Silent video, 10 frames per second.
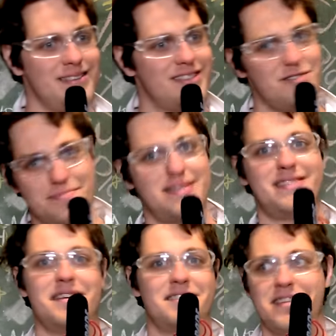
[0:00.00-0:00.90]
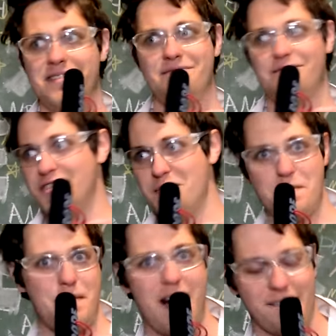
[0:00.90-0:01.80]
super sensitive, super
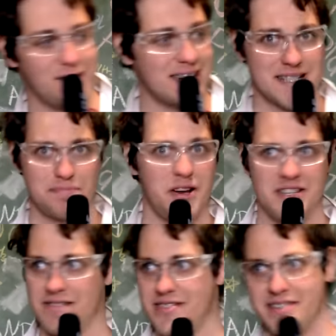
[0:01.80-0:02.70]
powerful explosives